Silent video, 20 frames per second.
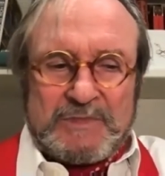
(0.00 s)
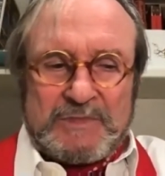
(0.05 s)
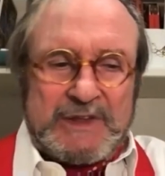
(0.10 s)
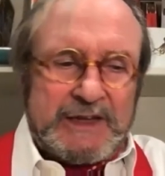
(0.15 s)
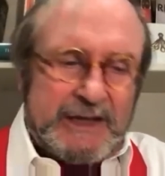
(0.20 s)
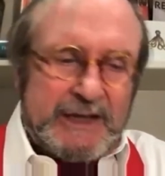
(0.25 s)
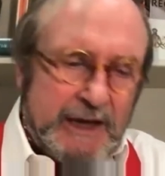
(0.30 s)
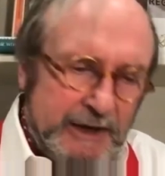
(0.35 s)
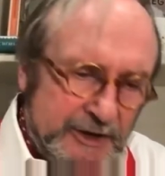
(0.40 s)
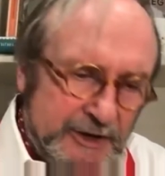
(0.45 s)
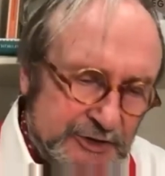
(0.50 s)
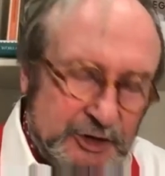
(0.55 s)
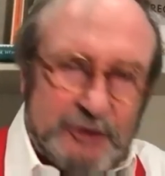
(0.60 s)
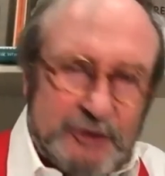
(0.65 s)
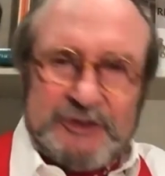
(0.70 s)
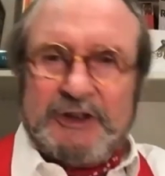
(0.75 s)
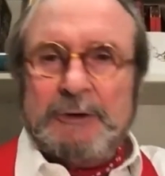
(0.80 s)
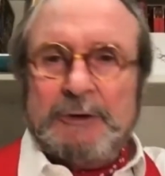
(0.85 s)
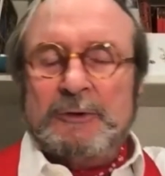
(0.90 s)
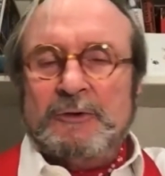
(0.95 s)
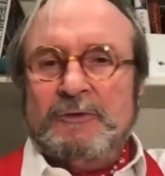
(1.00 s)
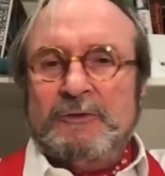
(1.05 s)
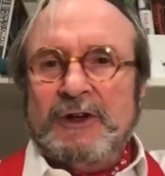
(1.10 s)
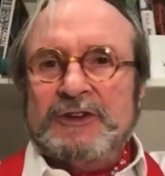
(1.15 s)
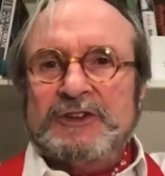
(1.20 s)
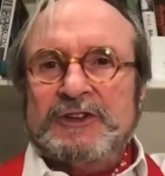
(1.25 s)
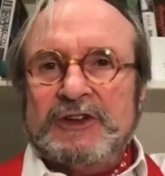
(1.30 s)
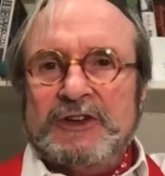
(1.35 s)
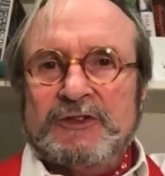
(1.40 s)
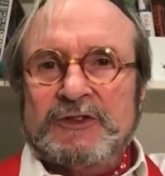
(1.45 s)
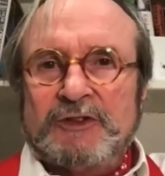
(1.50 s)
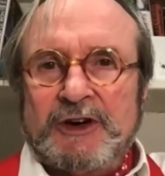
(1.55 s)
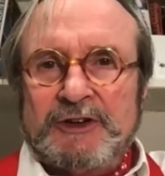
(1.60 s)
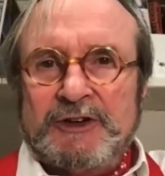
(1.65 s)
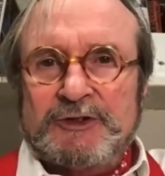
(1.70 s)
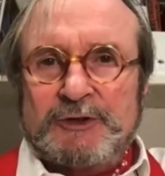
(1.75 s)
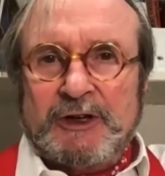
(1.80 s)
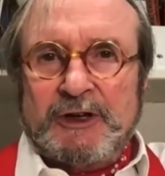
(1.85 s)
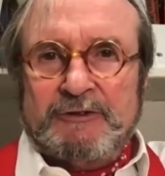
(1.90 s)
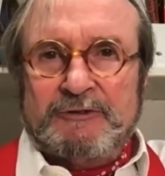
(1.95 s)
Now, his concept of investing is very
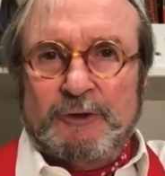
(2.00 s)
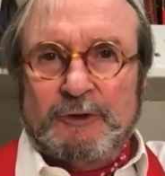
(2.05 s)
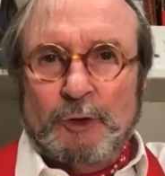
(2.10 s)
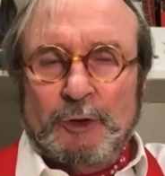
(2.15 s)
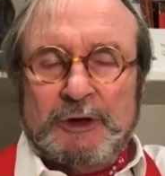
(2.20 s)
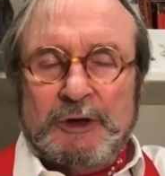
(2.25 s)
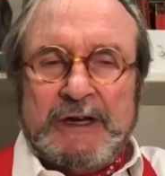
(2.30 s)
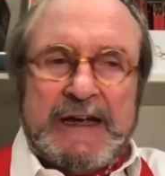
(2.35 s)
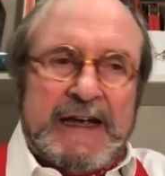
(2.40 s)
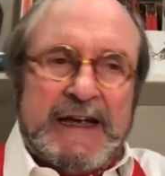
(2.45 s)
straightforward.